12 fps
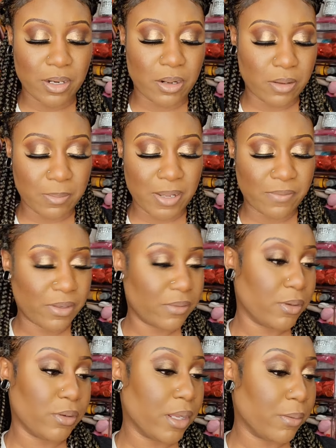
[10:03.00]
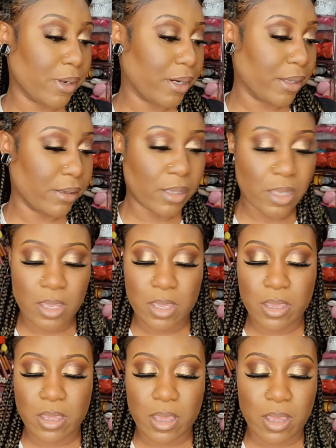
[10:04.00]
it on. I'm not gonna do that right now.
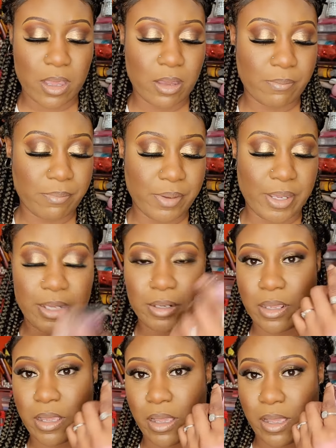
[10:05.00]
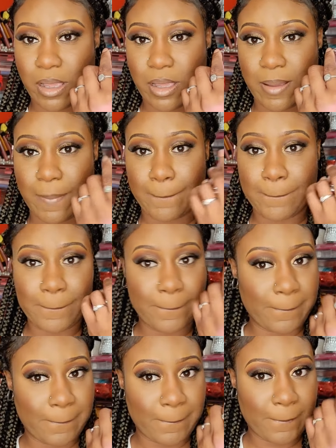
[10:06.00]
Um, but um
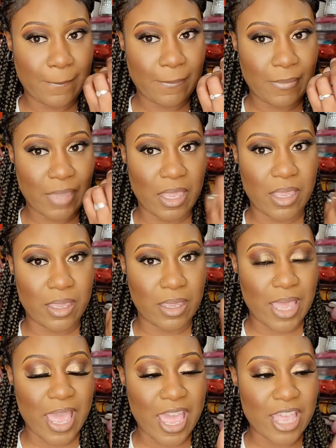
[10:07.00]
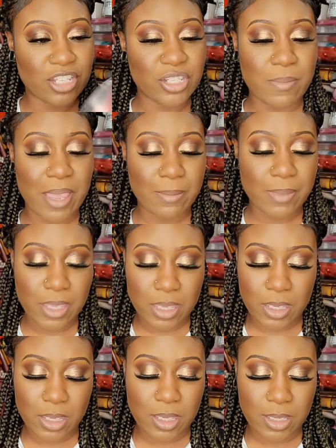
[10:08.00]
ash maybe